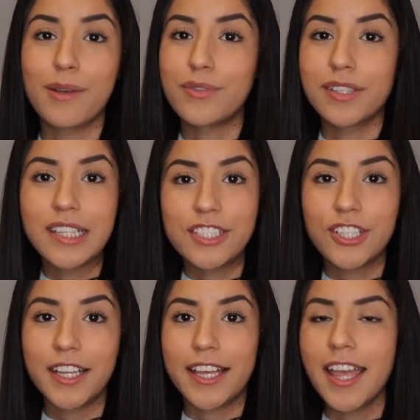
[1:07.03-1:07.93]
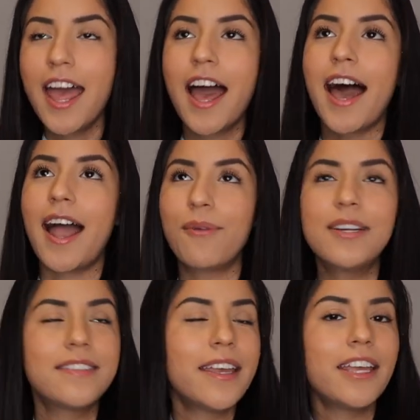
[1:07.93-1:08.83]
It was glitching. Like, I
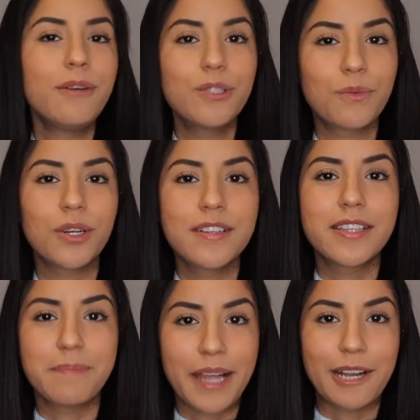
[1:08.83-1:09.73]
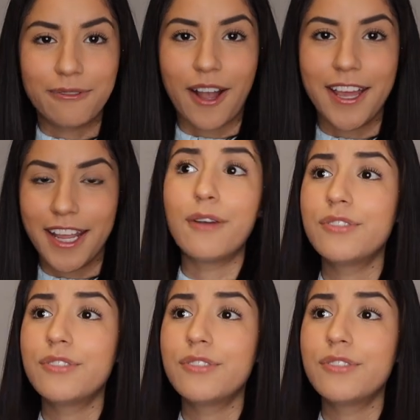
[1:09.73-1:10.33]
want to say it was worse than Black Friday.